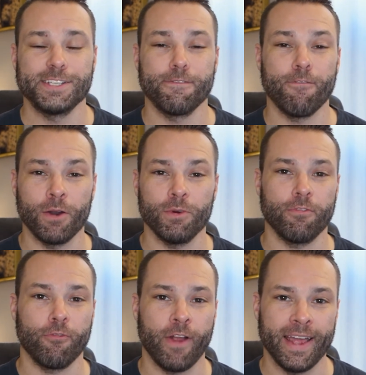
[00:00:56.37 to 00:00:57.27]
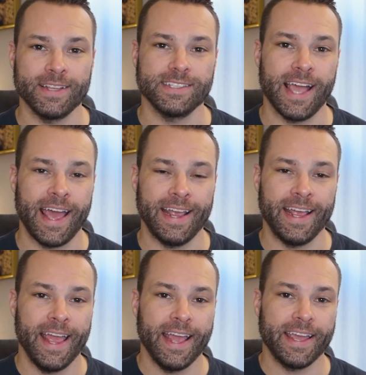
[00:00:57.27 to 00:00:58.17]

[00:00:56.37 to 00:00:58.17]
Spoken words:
It's fun with friends, and it